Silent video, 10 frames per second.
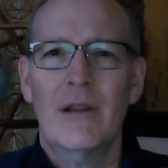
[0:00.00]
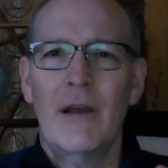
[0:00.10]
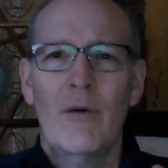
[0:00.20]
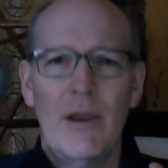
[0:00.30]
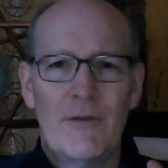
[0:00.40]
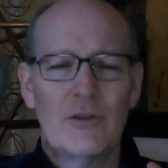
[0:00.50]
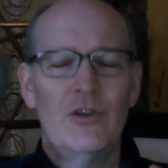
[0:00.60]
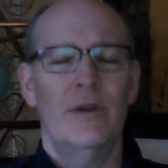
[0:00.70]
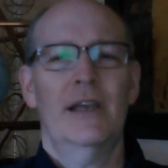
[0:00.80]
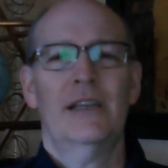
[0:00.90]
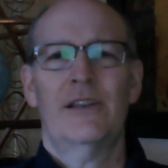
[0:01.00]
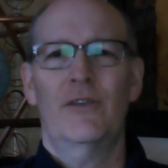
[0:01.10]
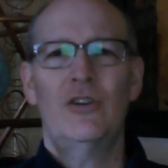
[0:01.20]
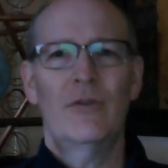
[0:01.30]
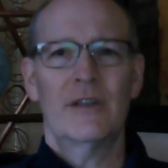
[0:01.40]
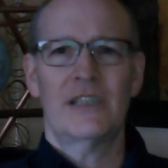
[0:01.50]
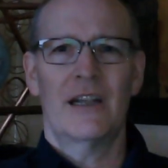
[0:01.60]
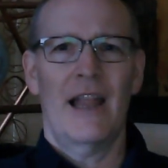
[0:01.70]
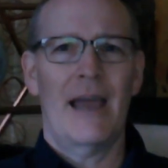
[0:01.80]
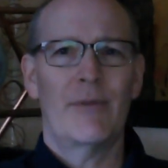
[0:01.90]
Oh, if you're doing this, if you're doing this in
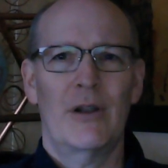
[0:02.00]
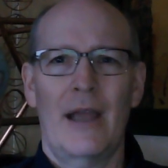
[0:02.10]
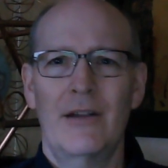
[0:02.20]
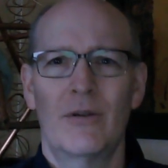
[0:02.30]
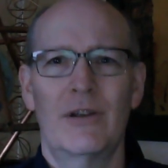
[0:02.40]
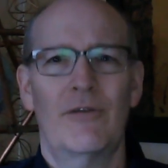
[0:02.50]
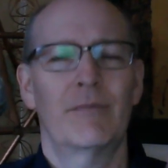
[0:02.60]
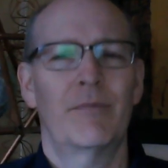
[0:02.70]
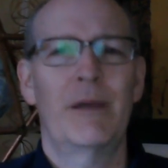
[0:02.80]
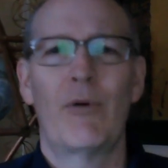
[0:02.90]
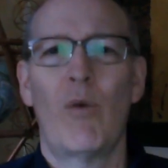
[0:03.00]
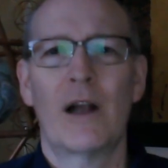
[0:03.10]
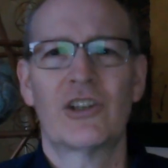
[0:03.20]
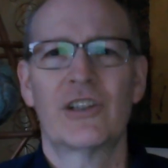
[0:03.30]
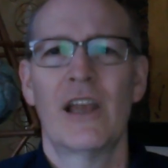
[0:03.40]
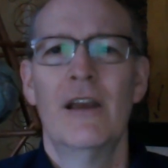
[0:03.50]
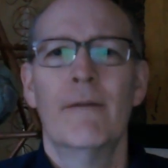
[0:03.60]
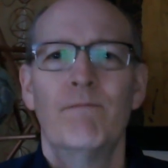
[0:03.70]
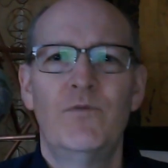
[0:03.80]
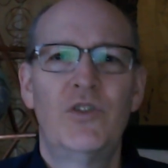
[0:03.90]
the lab, and I know different people watch this,
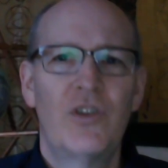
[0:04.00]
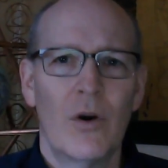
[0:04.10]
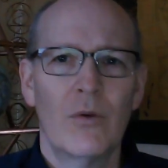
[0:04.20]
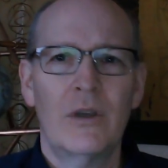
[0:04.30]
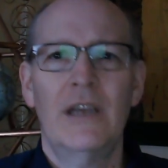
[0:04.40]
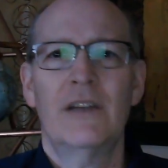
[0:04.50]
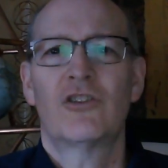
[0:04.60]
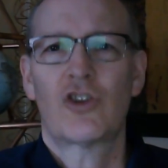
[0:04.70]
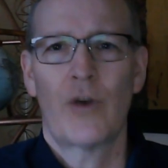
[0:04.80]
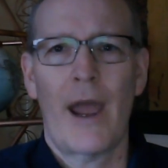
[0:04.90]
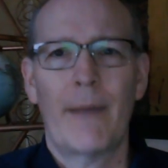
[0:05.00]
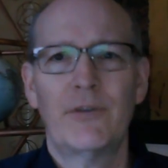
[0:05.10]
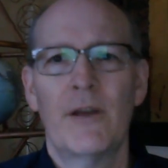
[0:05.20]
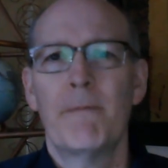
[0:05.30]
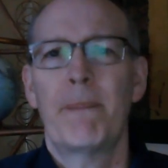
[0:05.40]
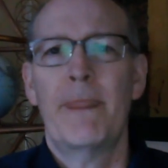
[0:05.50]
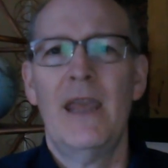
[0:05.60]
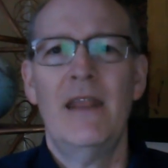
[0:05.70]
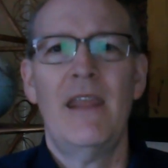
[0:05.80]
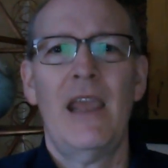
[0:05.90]
don't get trapped
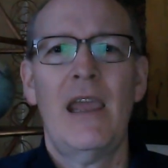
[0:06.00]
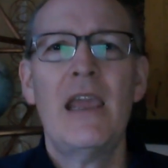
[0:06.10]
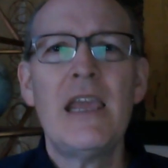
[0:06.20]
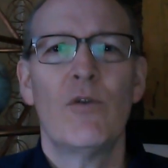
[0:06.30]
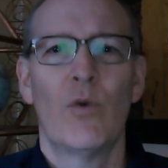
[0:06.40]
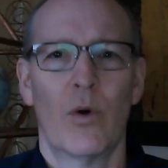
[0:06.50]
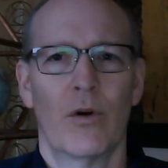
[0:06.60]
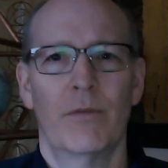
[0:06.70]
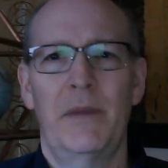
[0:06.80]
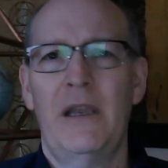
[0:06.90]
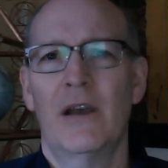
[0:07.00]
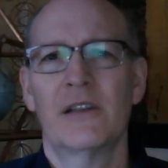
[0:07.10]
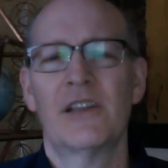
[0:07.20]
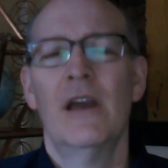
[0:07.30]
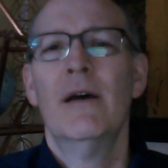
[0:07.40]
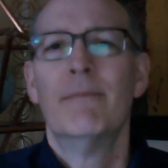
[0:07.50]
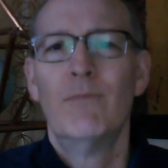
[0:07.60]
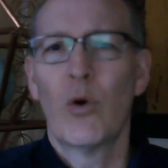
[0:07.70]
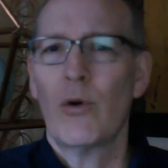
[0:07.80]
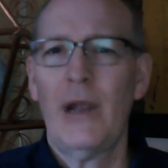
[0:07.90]
in the heat world because
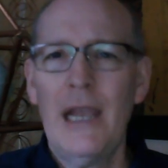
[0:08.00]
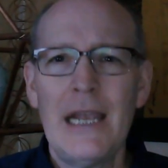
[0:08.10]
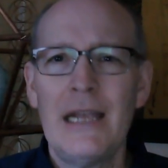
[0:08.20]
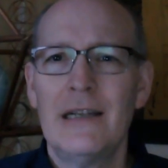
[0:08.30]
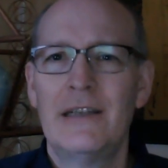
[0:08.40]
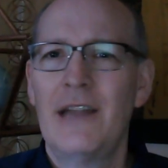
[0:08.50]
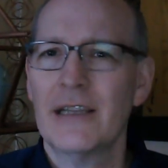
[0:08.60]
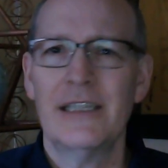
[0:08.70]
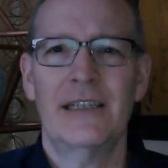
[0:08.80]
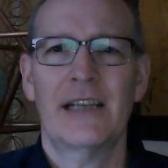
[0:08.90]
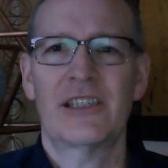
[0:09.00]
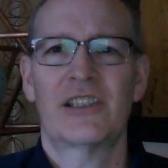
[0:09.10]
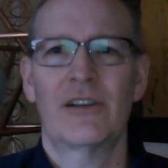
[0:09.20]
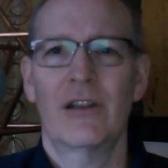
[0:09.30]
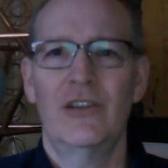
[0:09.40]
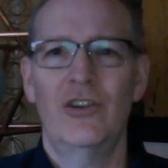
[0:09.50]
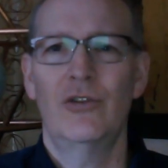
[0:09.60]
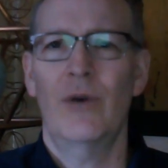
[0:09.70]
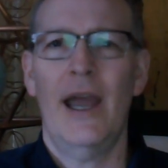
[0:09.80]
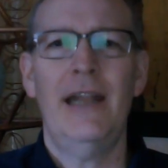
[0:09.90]
more heat doesn't necessarily
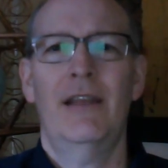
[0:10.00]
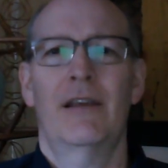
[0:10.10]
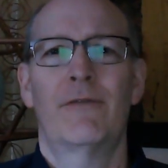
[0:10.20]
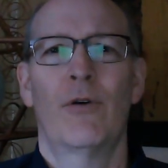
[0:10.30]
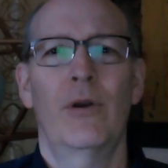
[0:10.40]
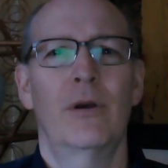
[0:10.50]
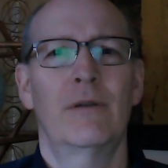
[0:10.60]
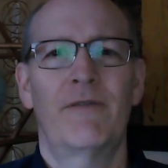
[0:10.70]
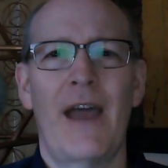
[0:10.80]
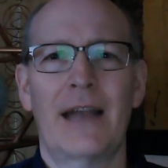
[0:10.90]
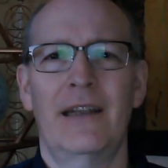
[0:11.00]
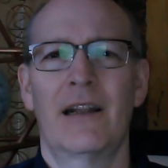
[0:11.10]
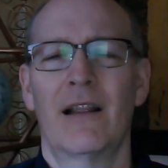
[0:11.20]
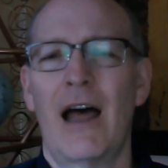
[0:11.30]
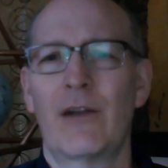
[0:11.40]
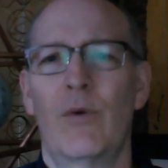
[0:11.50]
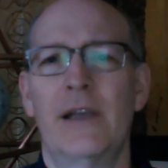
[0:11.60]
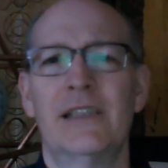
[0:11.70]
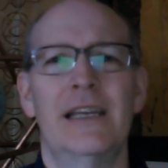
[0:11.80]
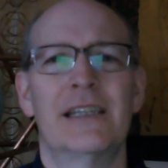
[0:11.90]
do anything for you. In fact, in a lot of
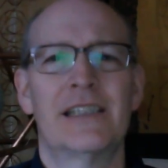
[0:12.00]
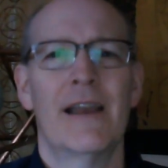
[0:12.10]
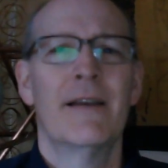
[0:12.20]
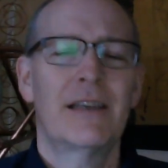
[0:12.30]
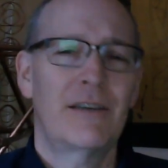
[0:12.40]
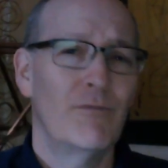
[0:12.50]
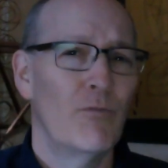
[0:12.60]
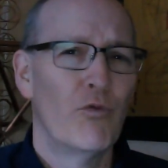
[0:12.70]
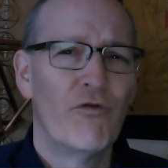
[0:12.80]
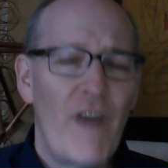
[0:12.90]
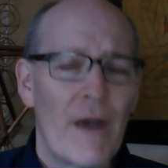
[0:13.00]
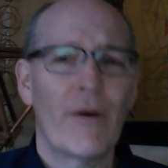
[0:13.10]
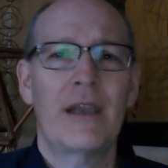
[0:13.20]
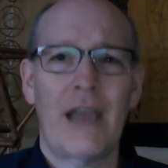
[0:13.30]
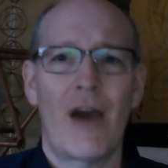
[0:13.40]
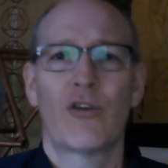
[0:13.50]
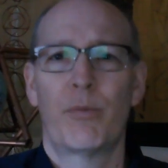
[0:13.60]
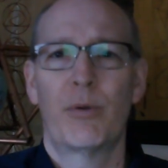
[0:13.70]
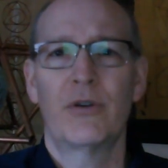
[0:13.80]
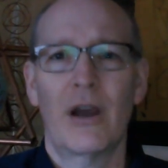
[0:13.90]
ways, it's very
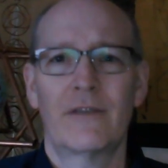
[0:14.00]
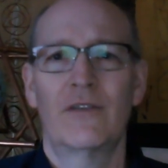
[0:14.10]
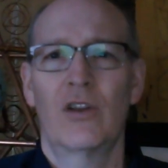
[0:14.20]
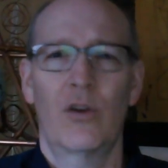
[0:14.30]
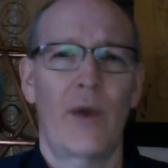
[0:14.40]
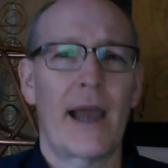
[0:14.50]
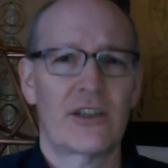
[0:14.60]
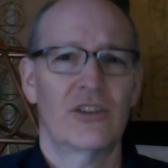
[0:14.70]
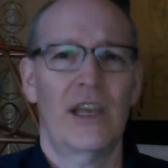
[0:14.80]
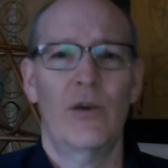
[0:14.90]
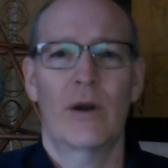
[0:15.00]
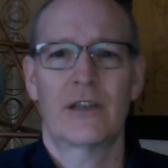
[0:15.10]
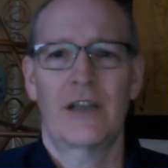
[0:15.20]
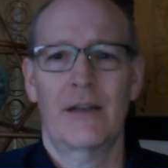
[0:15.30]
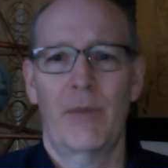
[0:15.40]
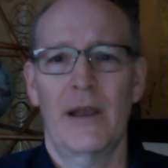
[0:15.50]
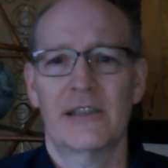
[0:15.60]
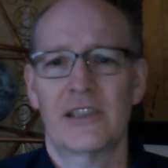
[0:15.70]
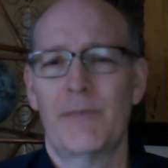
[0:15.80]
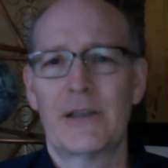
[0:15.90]
counterproductive to the reactions that you want to take
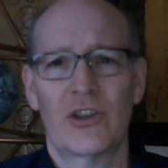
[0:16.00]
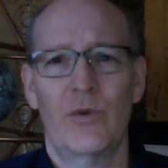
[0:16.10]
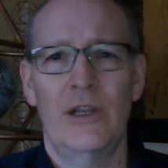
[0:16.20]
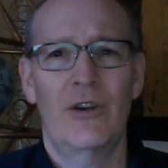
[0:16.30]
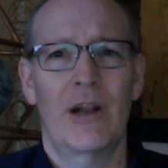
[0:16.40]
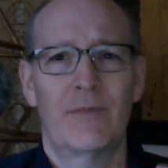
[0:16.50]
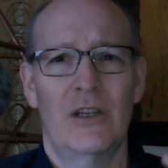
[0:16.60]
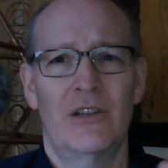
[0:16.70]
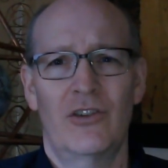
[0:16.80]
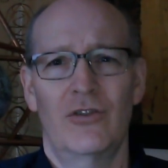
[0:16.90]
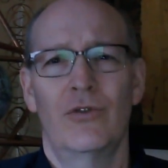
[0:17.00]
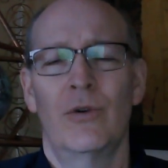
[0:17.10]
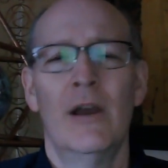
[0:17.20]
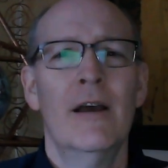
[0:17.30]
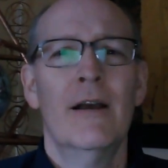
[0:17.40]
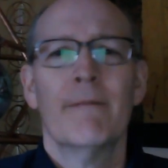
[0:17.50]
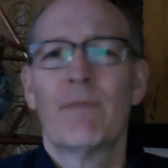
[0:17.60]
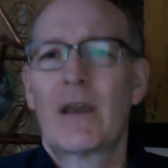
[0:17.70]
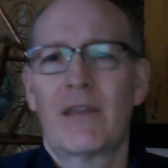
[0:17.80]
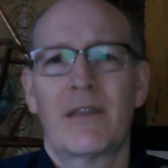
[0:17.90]
place, especially when you get up into
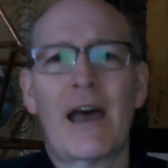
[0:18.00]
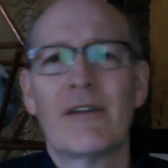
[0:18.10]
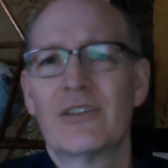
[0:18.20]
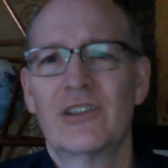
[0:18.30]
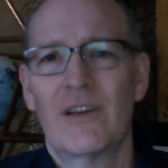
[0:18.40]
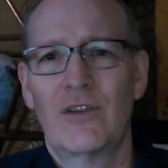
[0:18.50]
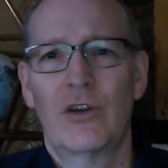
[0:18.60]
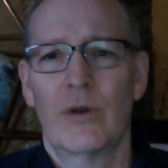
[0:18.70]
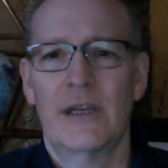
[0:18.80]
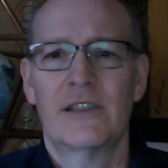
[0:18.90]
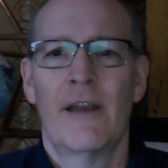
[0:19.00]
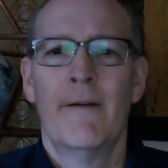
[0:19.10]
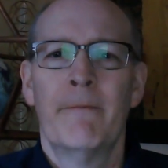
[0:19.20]
like the thousands of degrees.